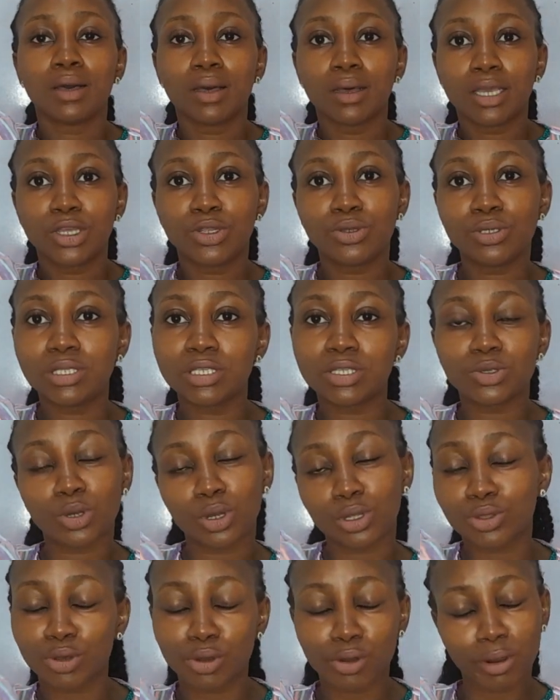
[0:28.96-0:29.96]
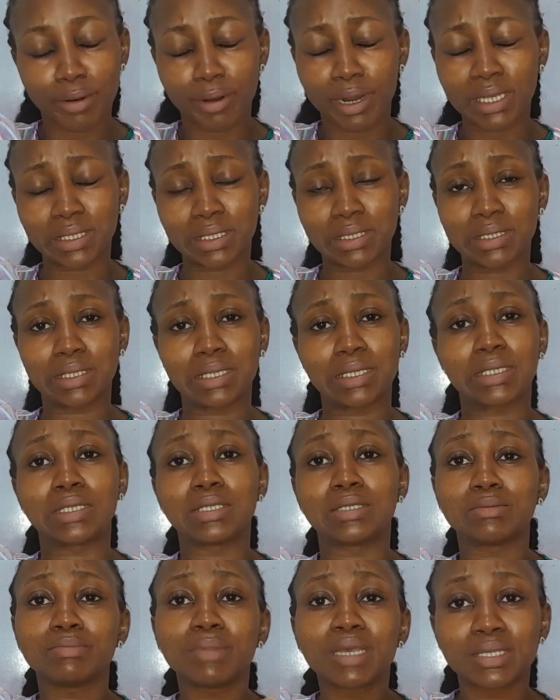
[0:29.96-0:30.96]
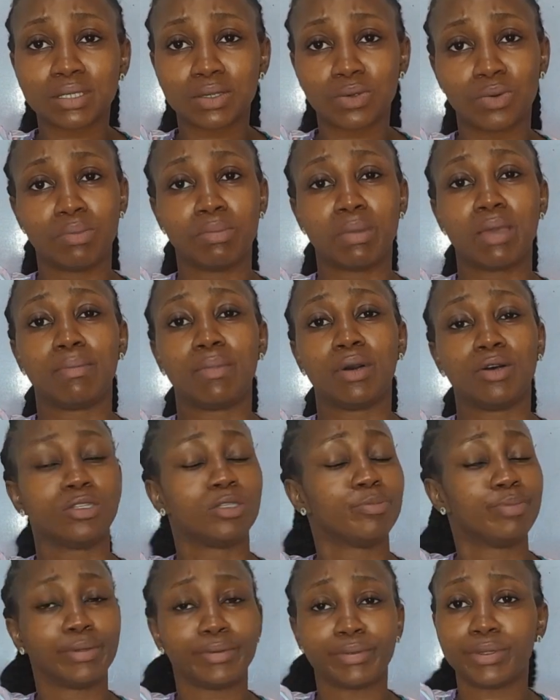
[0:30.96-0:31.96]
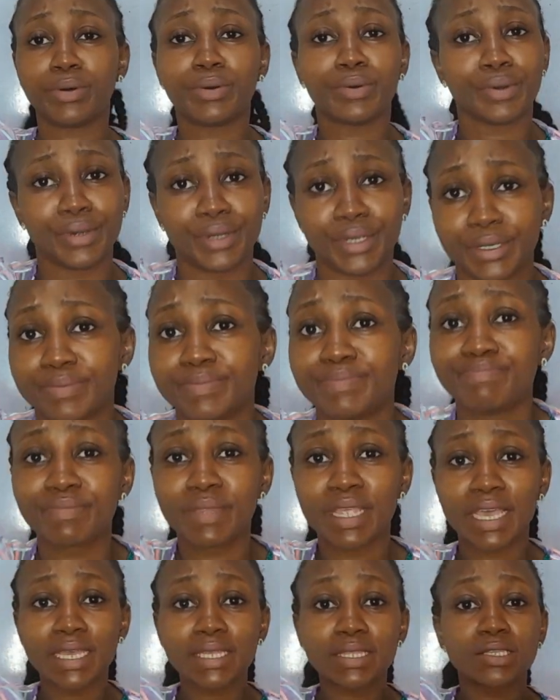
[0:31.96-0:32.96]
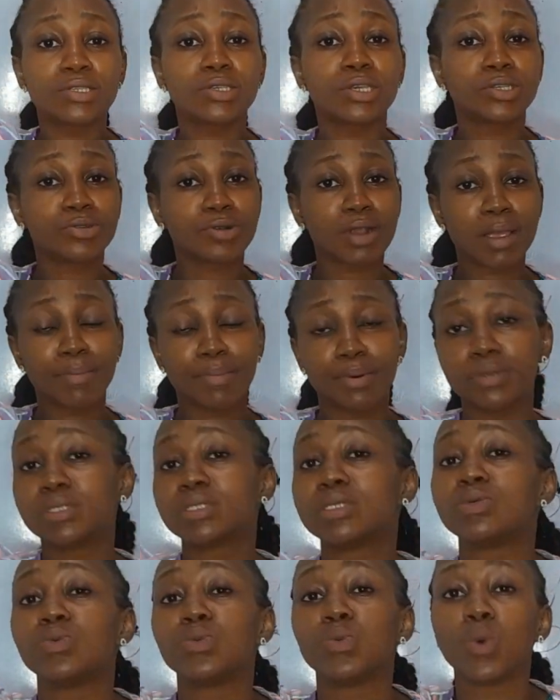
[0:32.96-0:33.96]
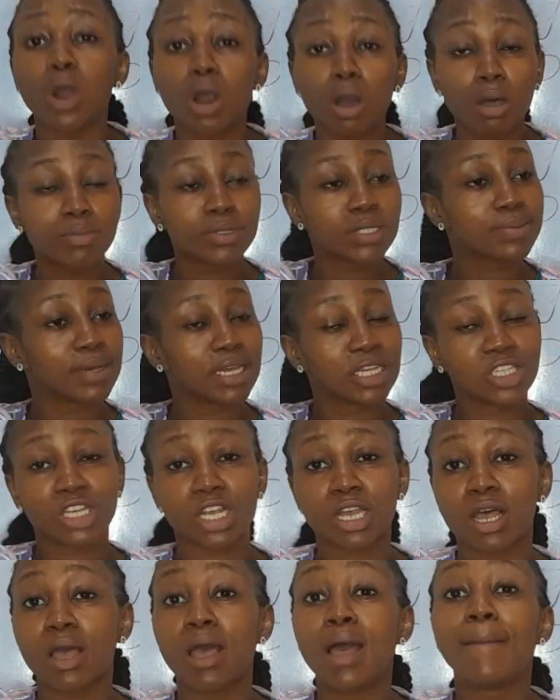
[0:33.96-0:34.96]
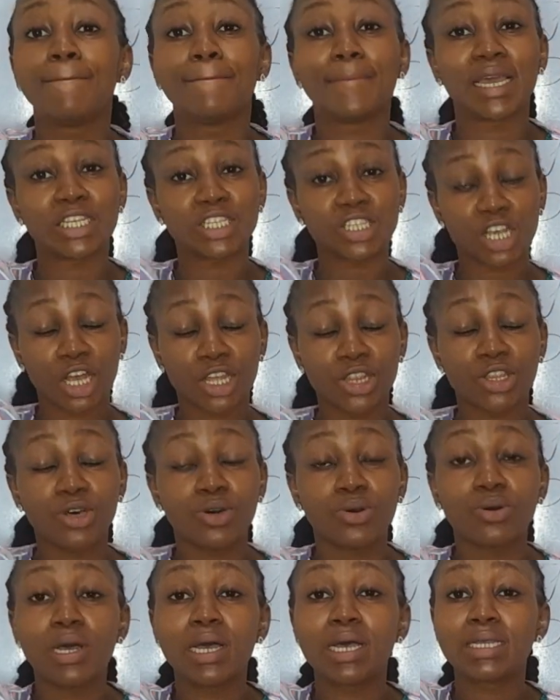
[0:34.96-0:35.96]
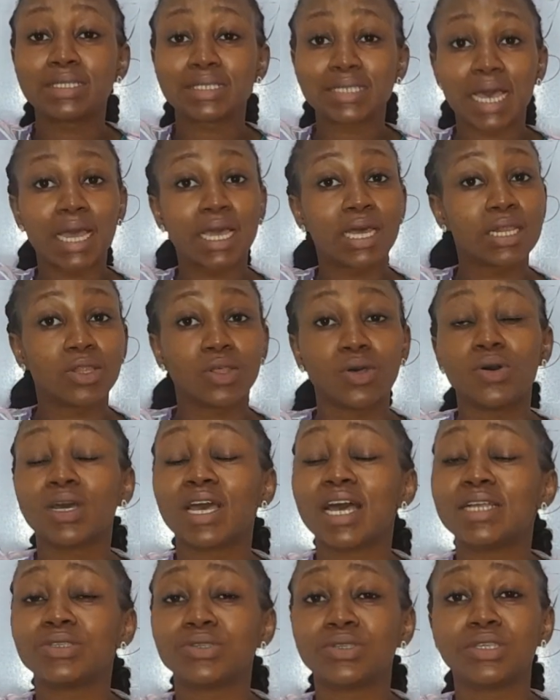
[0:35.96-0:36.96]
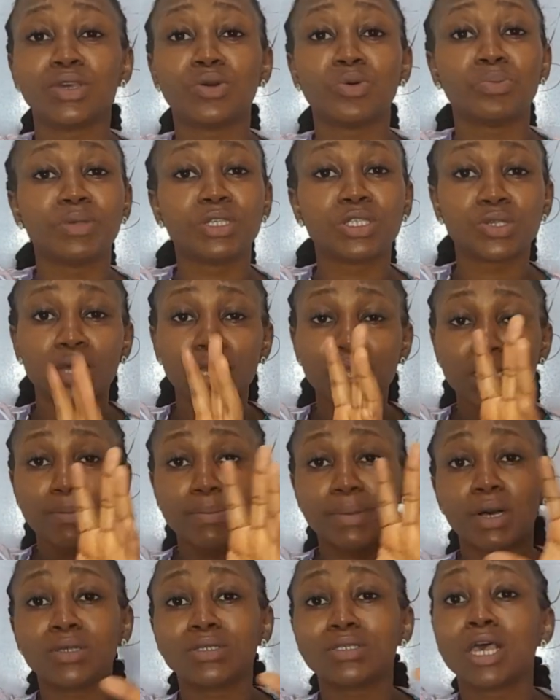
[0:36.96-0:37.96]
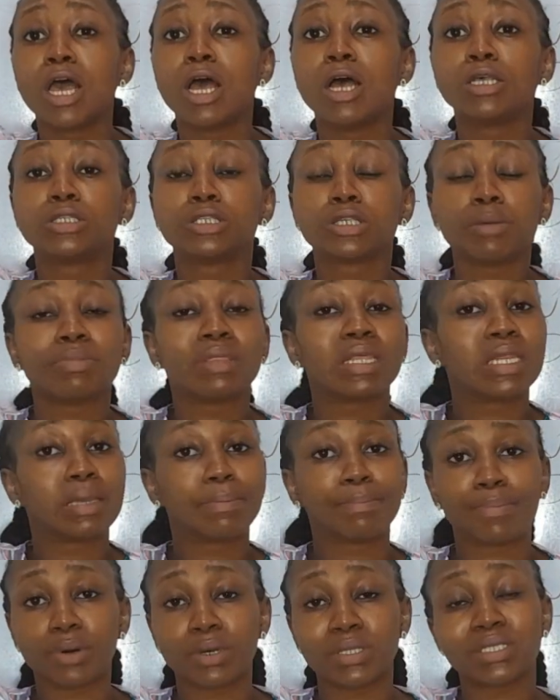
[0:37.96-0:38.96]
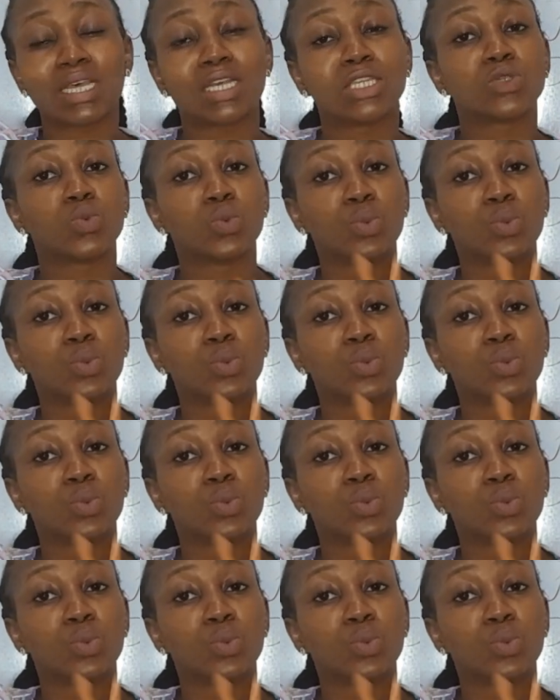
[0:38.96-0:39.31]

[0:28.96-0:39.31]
You know this autocorrect thing is messing with my mouth, but don't worry. Hit the subscribe button. Welcome to my channel. Tag along, and today we'll be talking about something important.